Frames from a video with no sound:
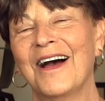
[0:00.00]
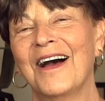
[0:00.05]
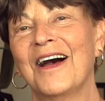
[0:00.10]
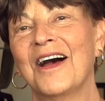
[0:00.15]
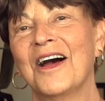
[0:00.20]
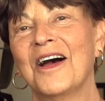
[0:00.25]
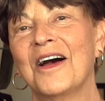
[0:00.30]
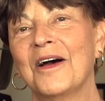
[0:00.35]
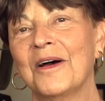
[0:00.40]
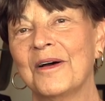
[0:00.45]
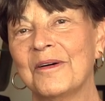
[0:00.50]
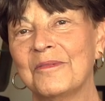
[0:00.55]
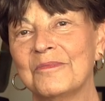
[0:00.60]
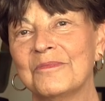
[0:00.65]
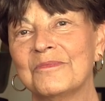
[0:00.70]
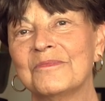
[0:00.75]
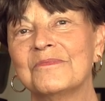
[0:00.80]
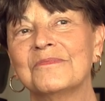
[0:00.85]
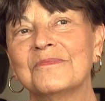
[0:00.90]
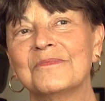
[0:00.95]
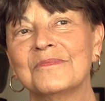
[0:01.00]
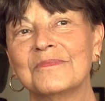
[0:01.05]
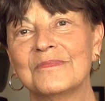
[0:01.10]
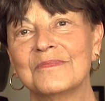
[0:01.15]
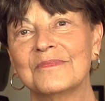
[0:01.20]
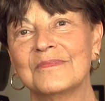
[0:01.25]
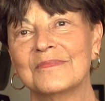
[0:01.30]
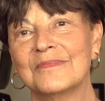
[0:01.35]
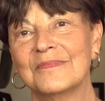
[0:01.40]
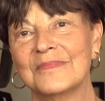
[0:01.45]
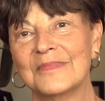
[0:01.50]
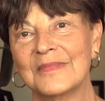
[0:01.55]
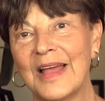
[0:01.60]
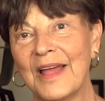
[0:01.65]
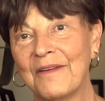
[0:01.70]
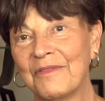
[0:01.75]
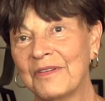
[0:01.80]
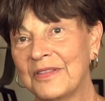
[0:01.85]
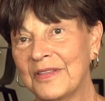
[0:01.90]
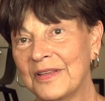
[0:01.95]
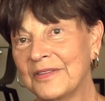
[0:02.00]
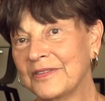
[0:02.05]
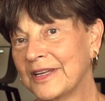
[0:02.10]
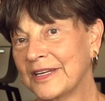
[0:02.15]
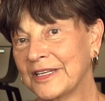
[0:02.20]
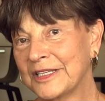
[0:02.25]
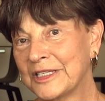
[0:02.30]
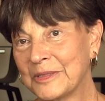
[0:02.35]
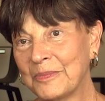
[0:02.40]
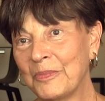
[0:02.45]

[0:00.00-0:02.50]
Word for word: um, everything that it's